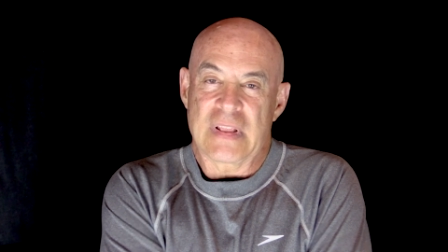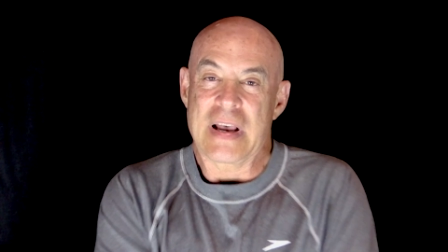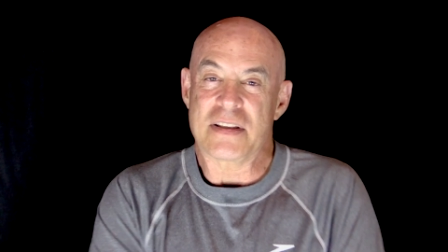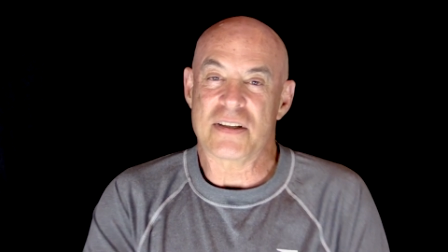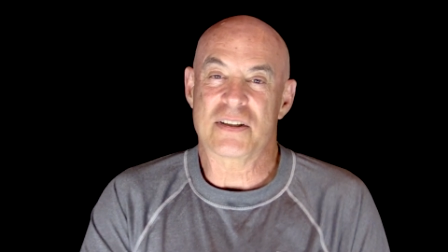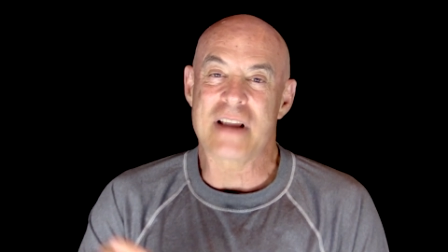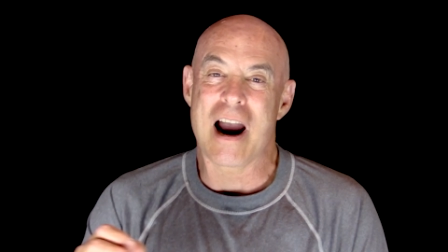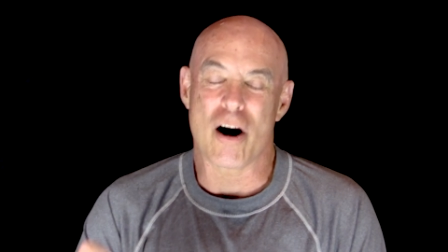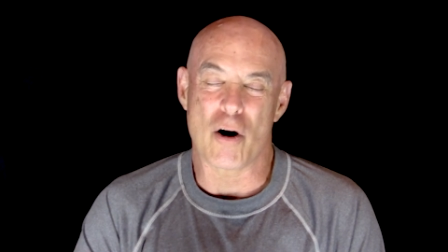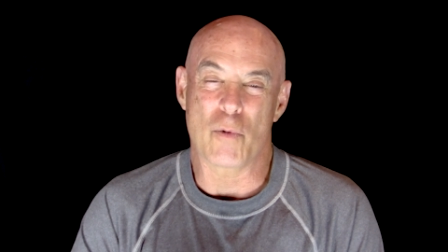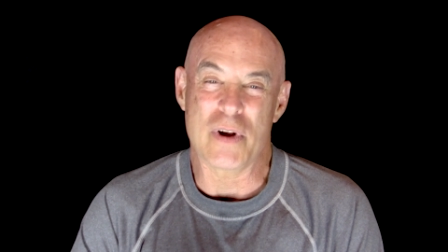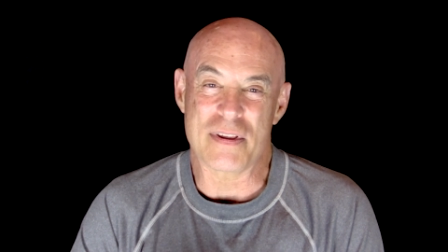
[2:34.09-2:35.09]
Let's
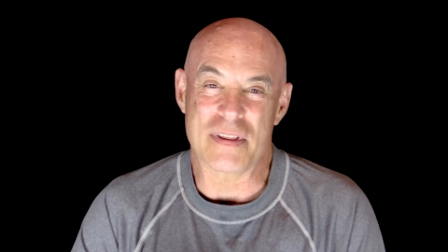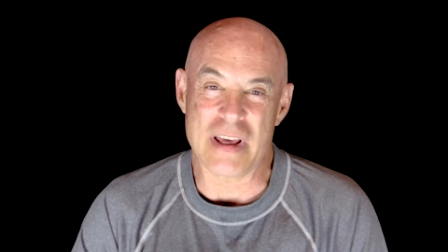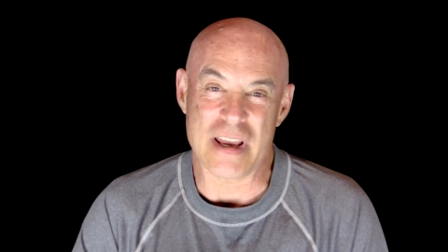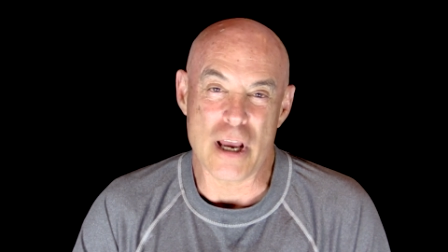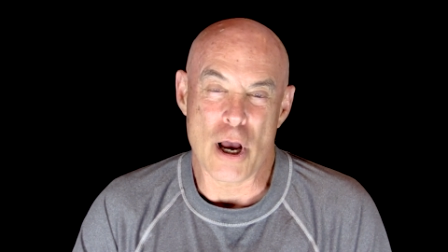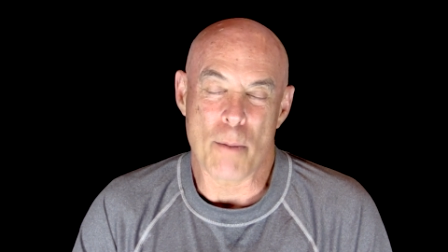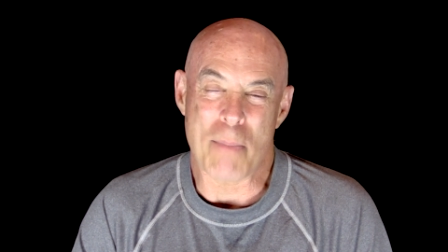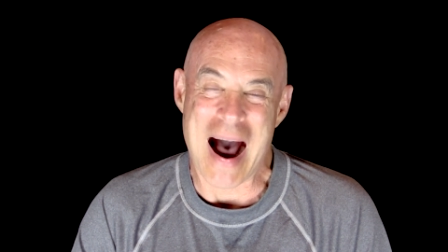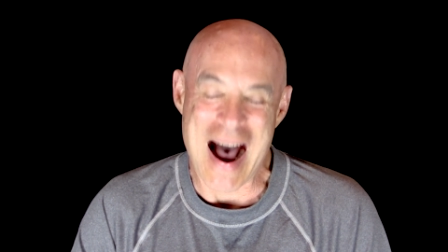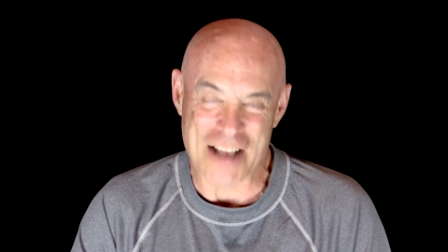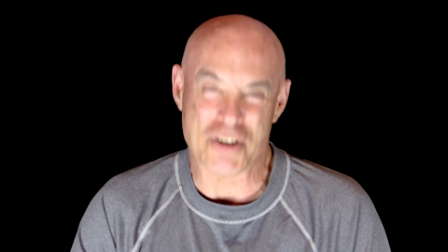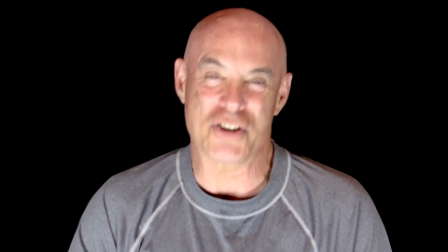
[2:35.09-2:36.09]
start with the
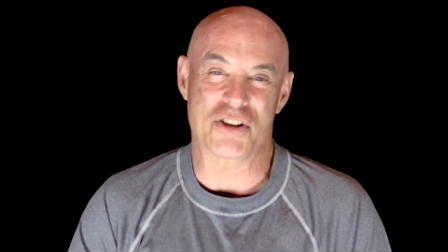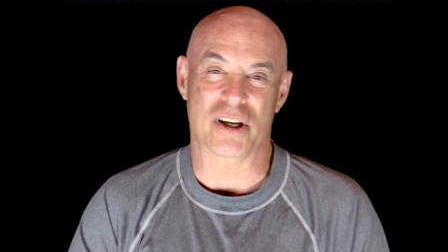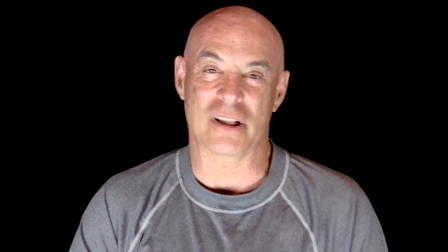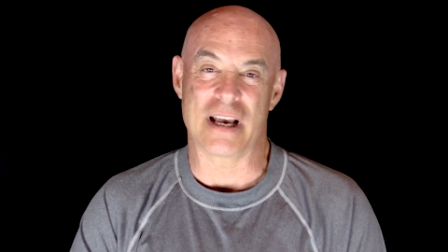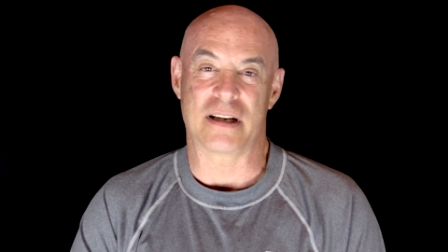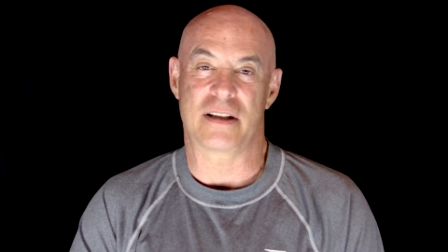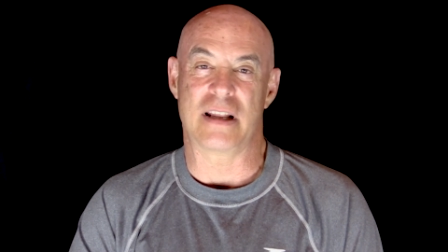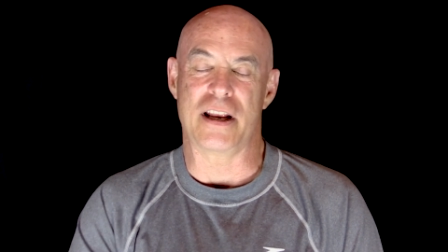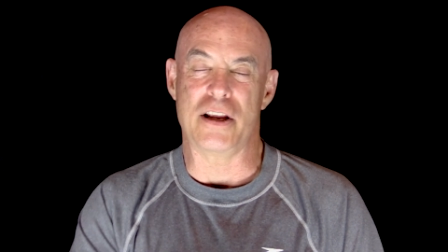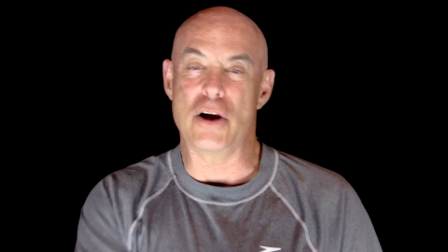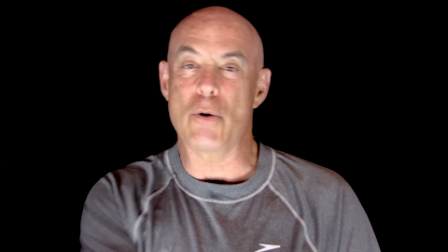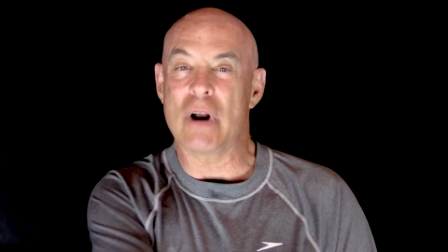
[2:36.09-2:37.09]
postulate
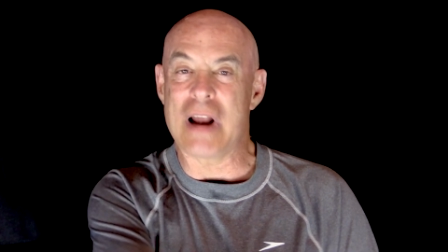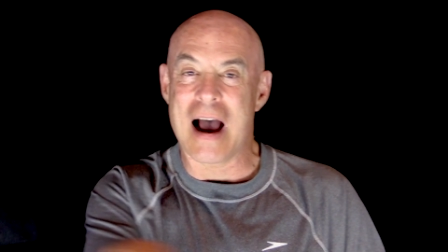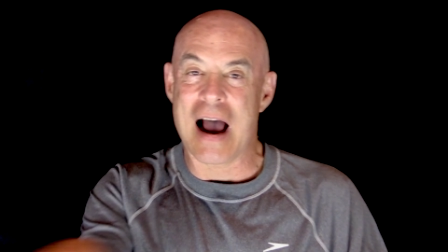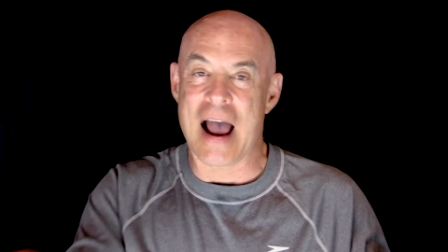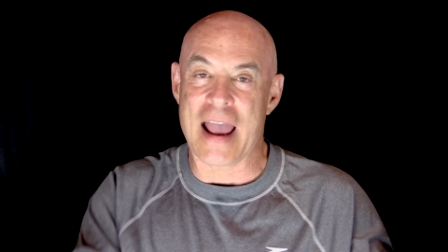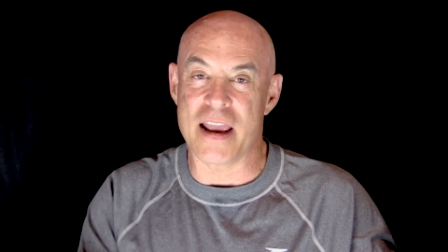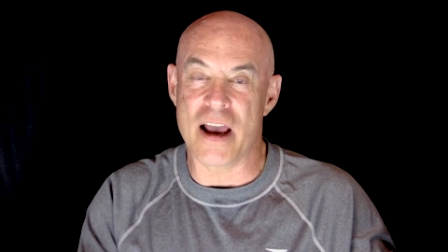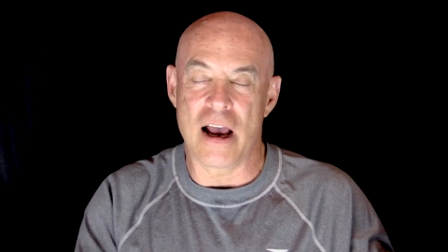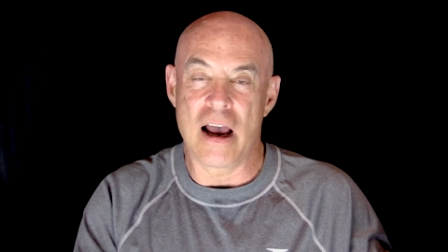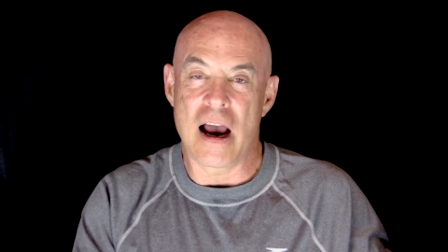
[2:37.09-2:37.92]
that you and I